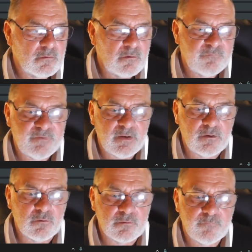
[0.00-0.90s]
fairly
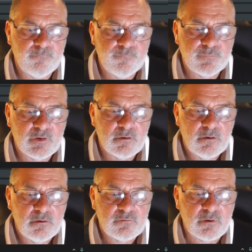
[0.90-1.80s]
good.
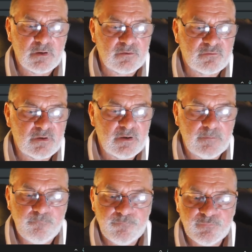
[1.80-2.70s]
So let's
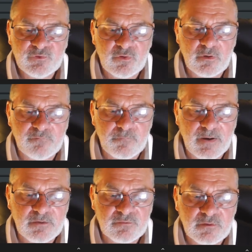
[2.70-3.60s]
turn off the
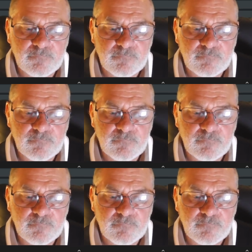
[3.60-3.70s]
mask.